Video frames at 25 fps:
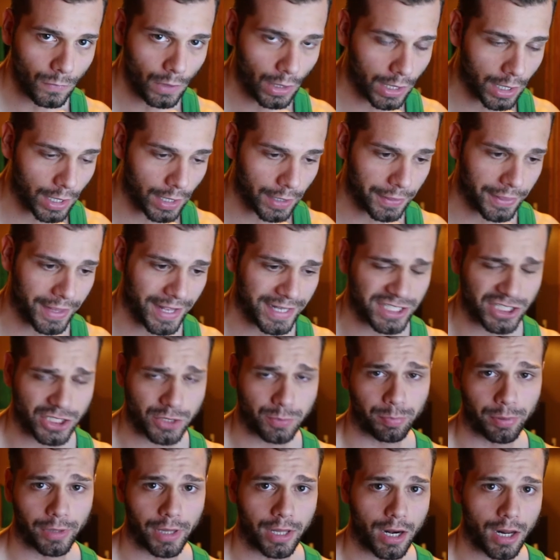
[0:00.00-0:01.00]
Uh, that's
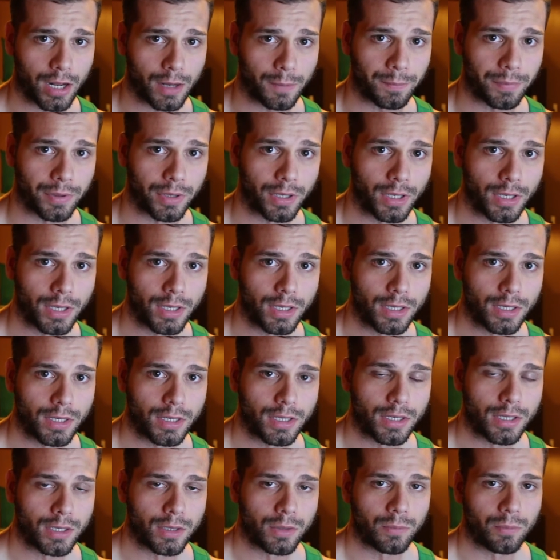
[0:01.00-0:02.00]
split up
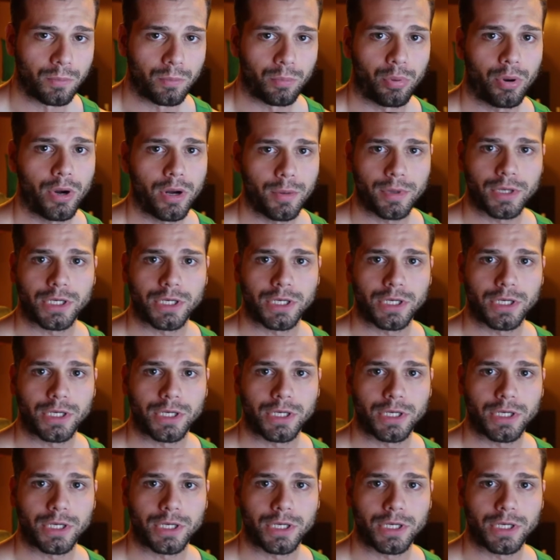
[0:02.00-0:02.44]
pretty